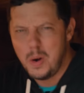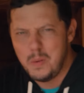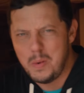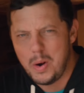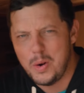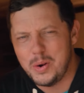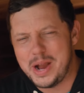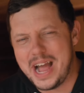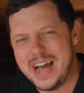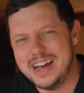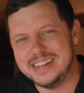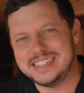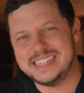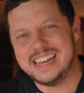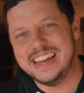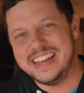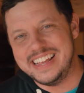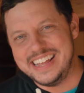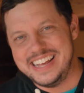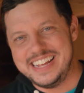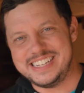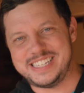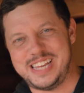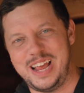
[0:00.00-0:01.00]
whoa, whoa, guys.
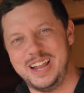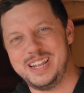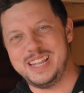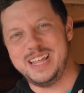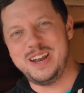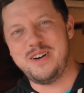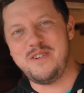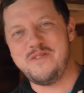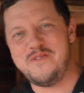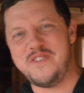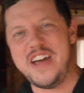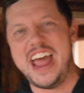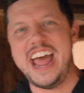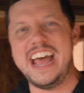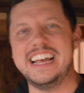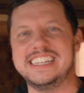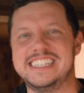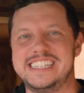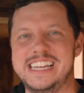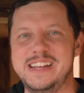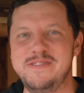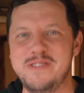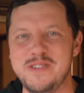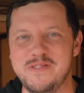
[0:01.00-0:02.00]
That's a little
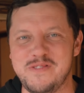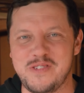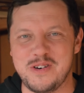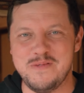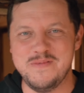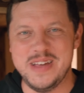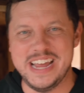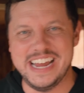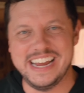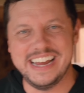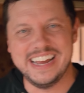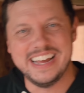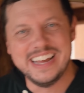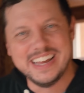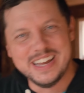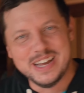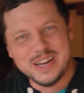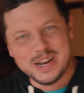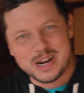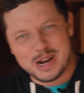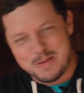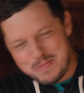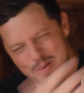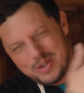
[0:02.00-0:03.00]
fast, even for me.
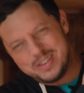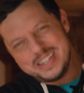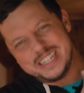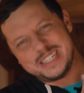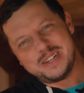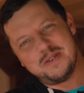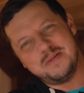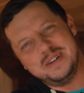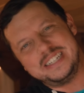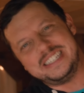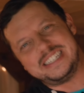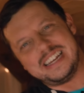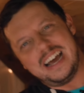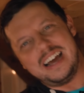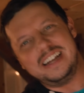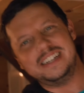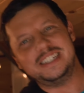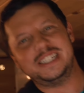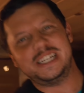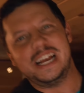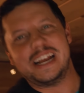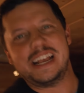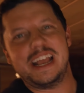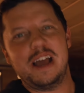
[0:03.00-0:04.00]
Come on, let's go inside
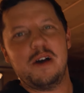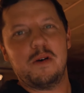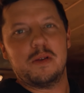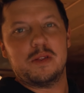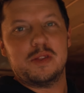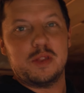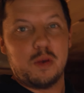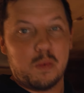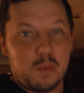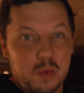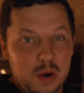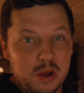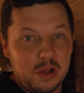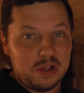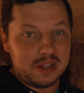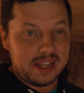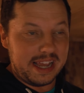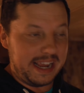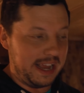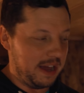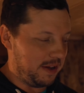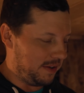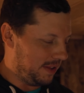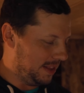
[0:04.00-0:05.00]
and check out the real
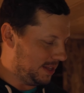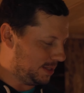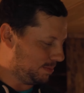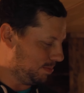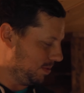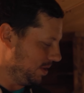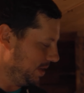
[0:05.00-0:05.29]
layout of this